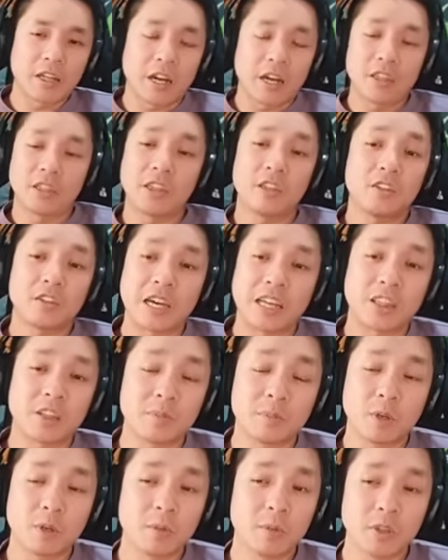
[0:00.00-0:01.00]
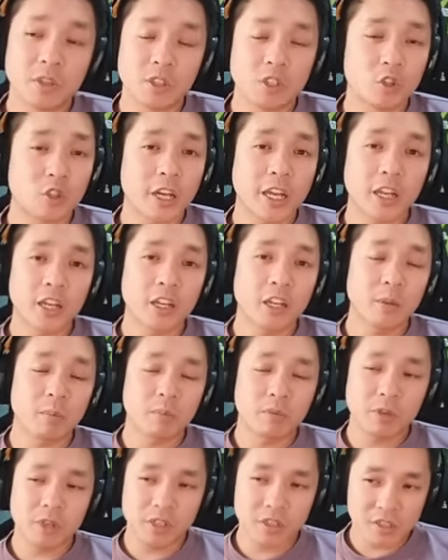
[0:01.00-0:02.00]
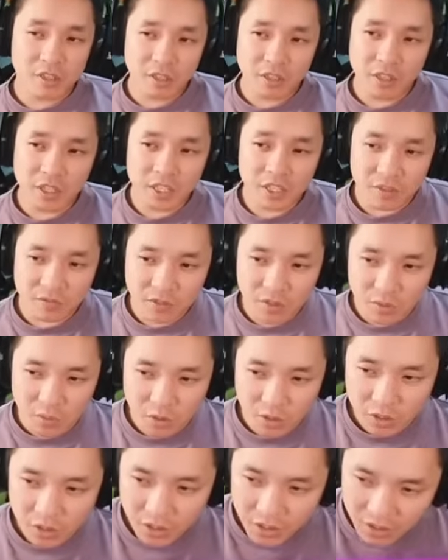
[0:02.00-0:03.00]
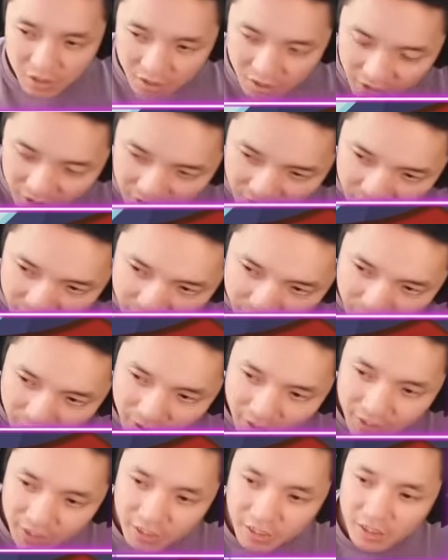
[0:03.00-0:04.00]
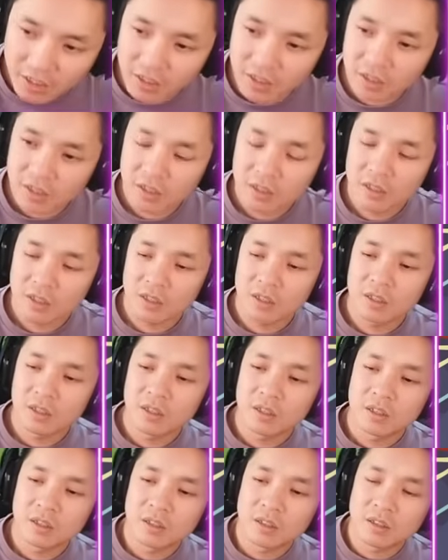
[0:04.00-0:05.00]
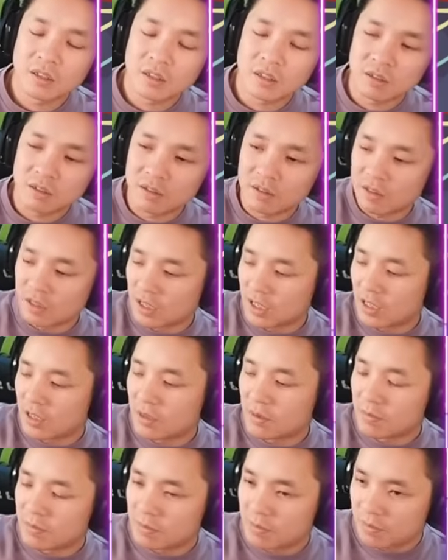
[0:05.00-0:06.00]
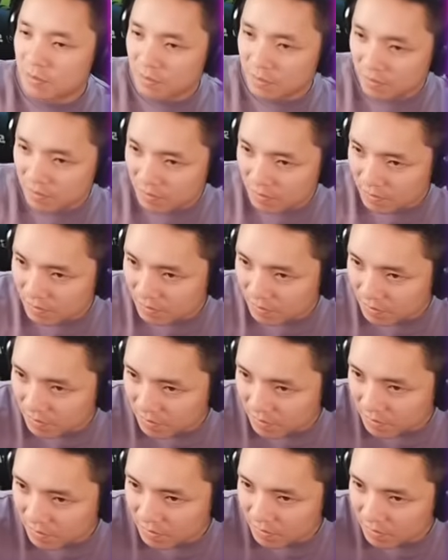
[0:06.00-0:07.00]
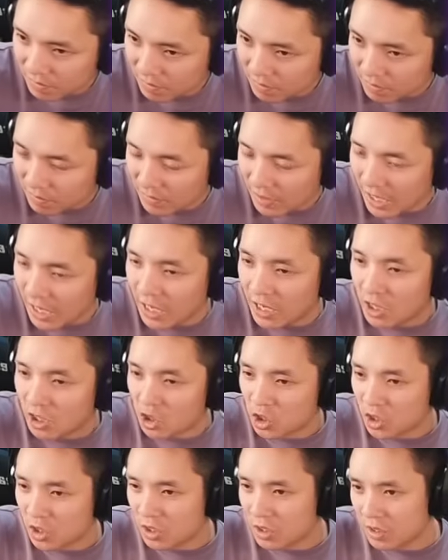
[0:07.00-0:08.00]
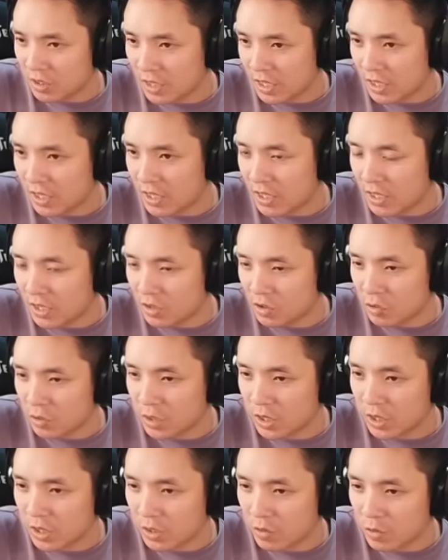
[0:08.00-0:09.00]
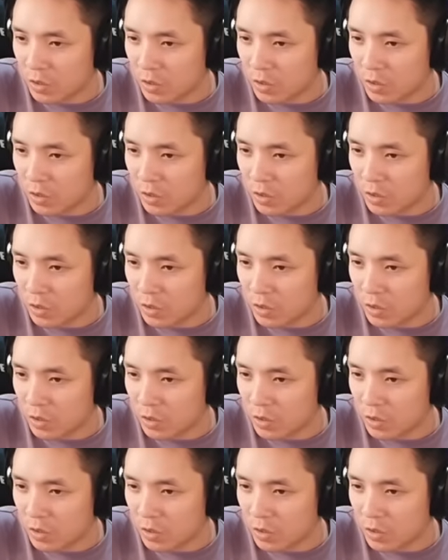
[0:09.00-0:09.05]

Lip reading: I think at the moment the Dragonair brick is the least of his worries. It's this bloody um energy that he can't do anything